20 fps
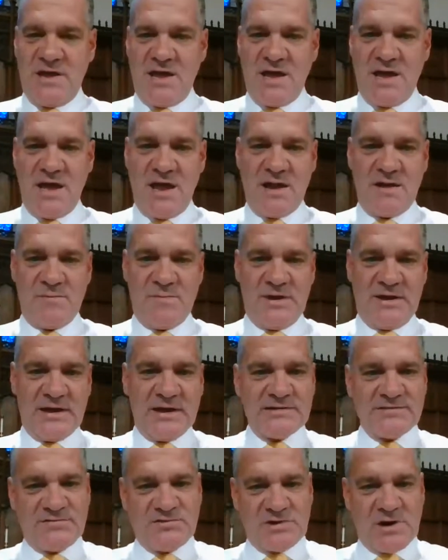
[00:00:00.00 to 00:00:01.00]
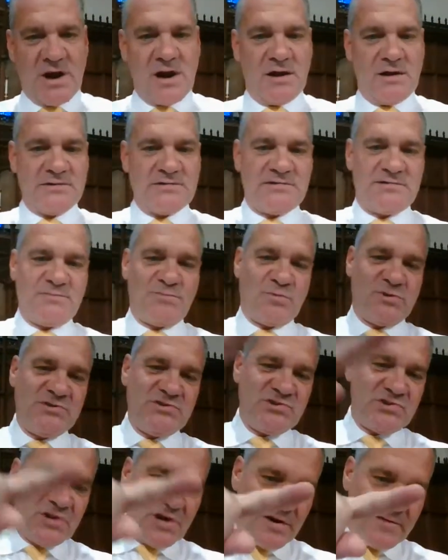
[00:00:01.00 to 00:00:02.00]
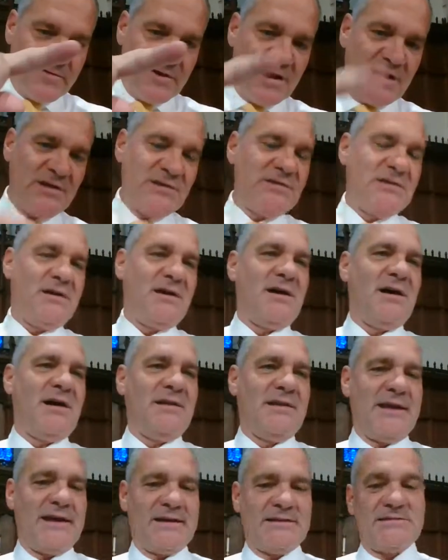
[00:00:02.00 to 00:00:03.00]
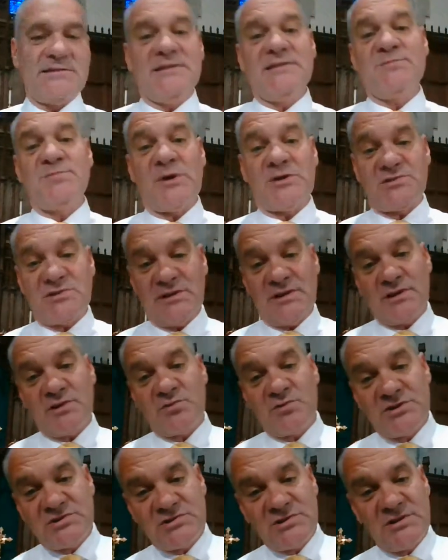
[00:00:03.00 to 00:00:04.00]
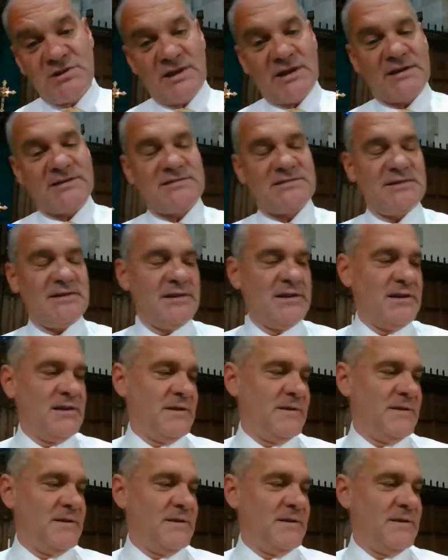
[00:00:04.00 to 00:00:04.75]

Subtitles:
And because of Charles preserving legacy, especially the Christian legacy,